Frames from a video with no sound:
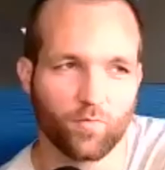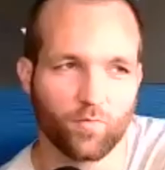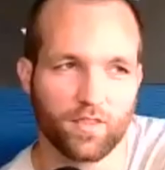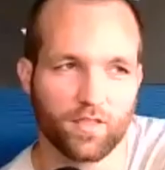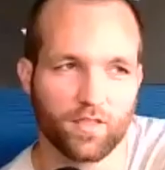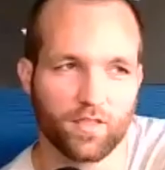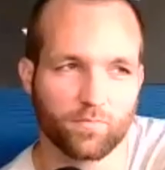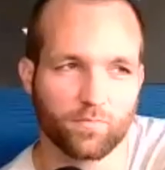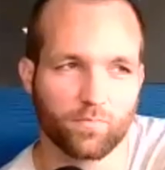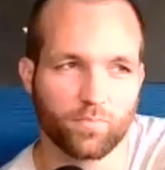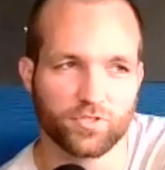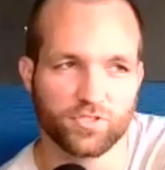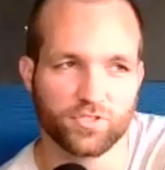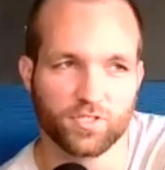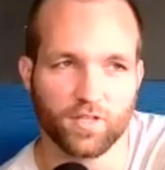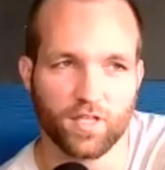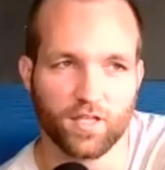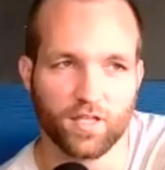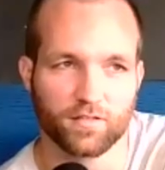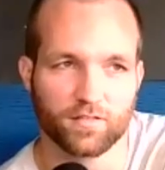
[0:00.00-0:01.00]
why they're
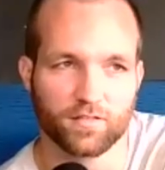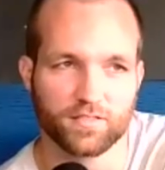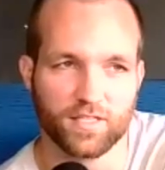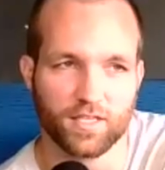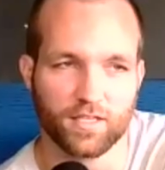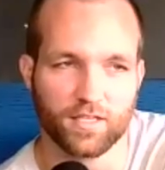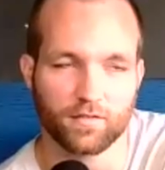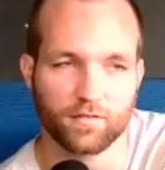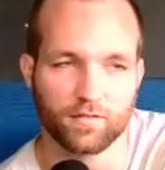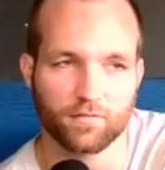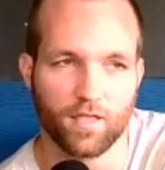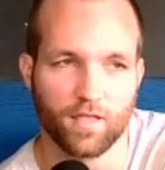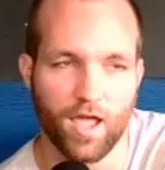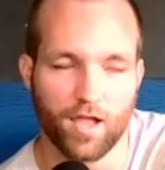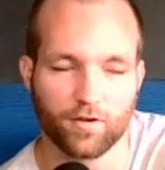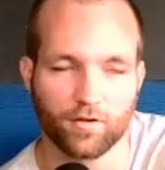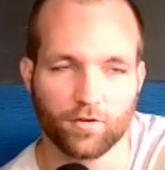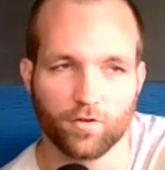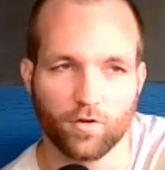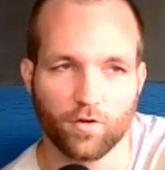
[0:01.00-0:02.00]
pushing like saying
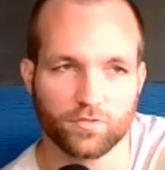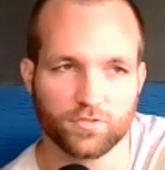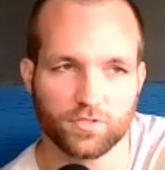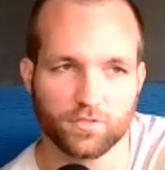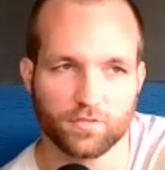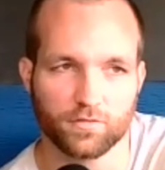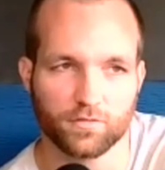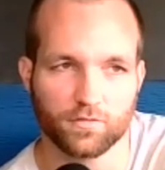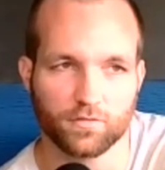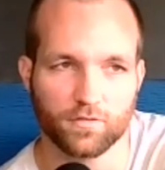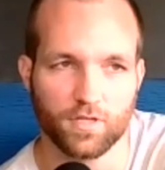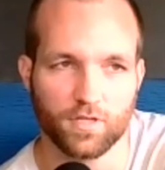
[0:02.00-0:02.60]
agriculture